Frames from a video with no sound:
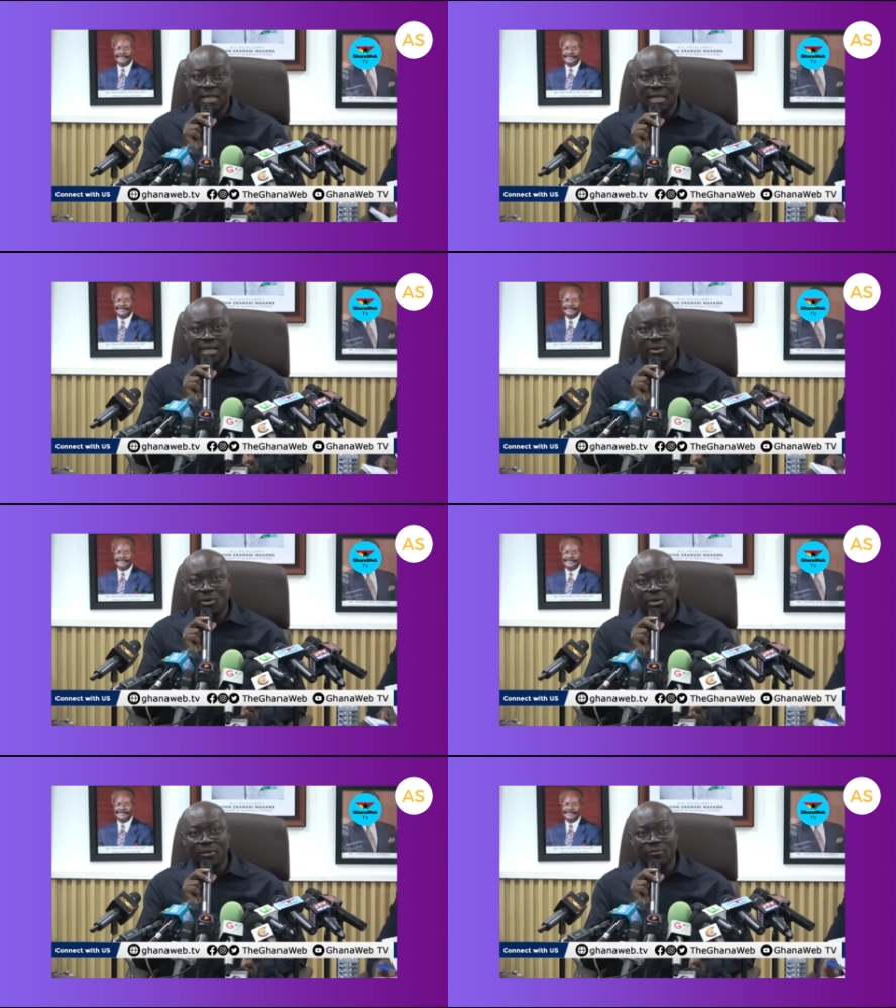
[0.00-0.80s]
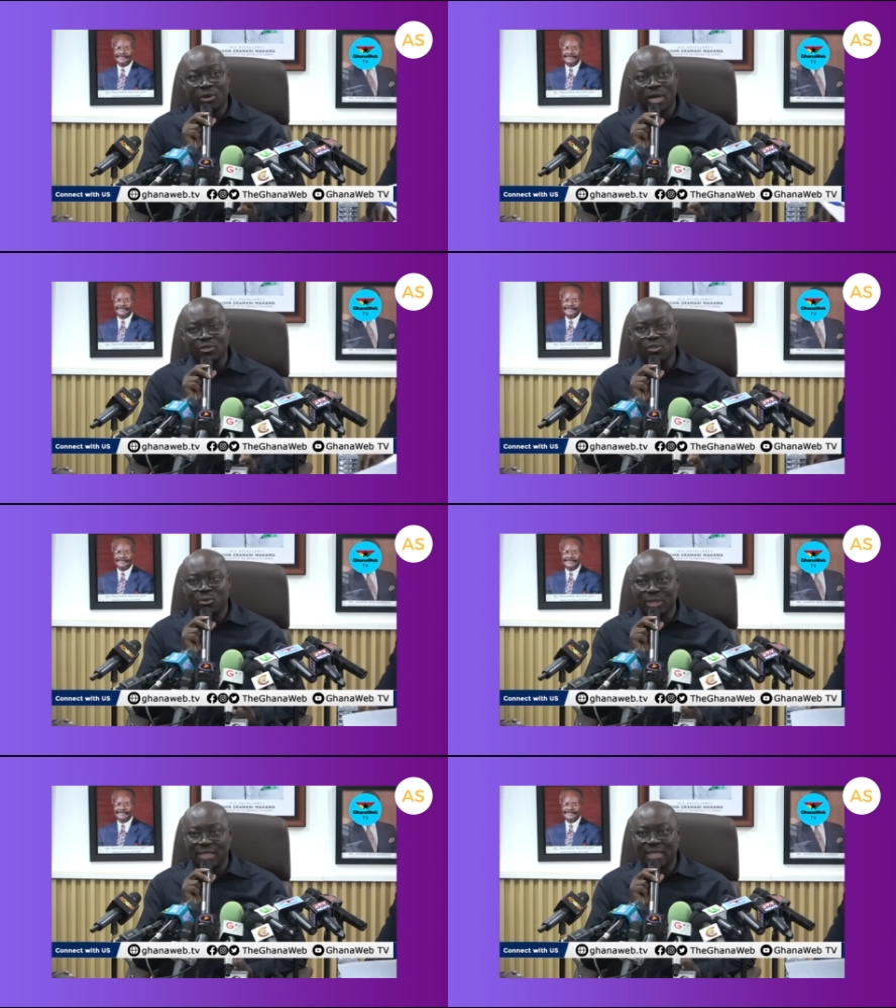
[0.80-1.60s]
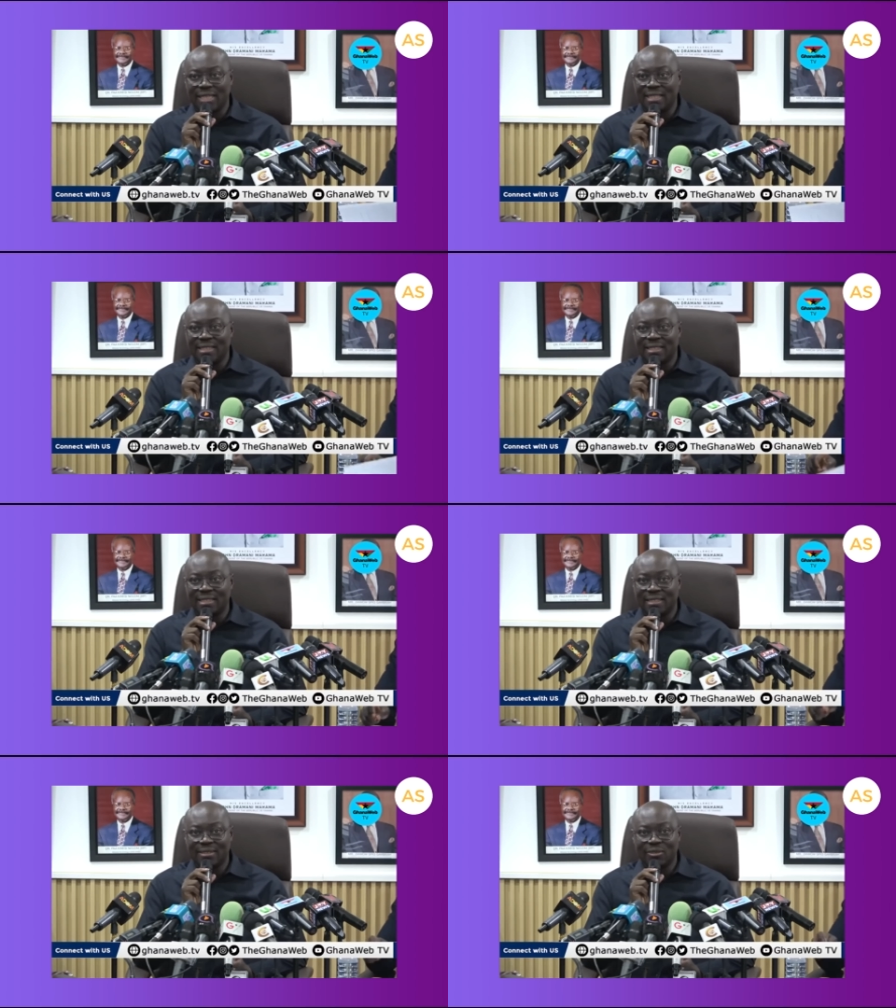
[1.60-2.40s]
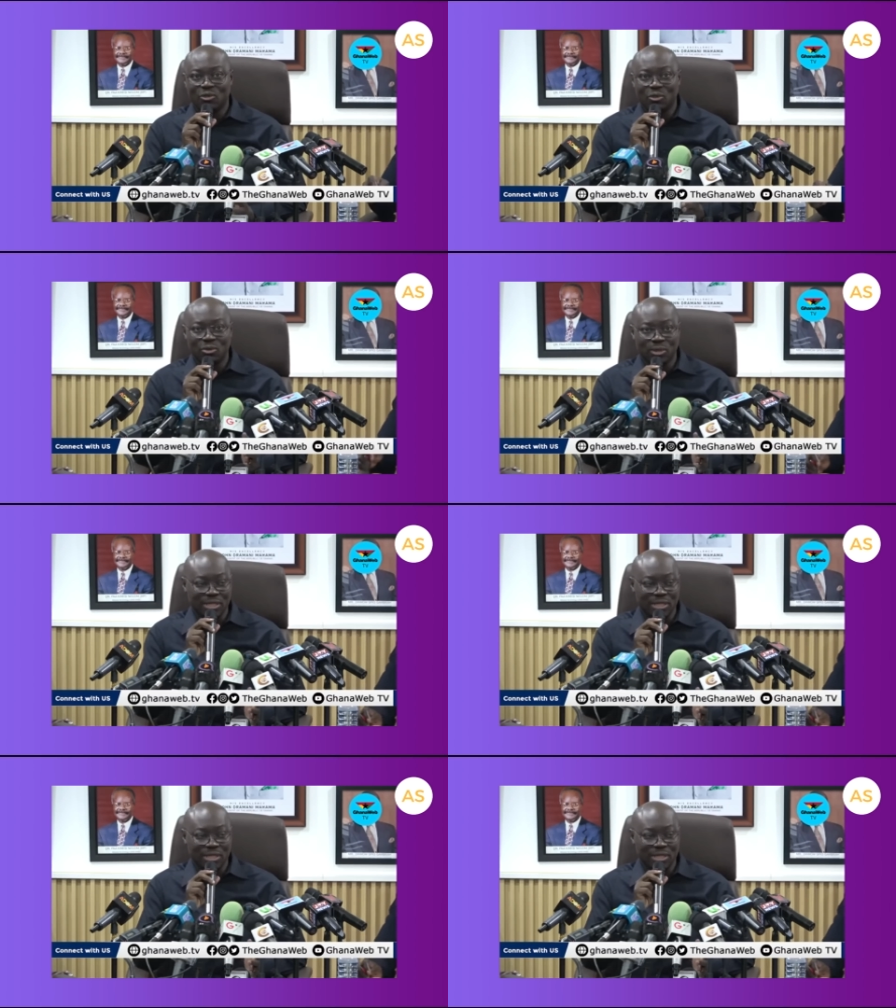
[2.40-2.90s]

uh, only for us to return to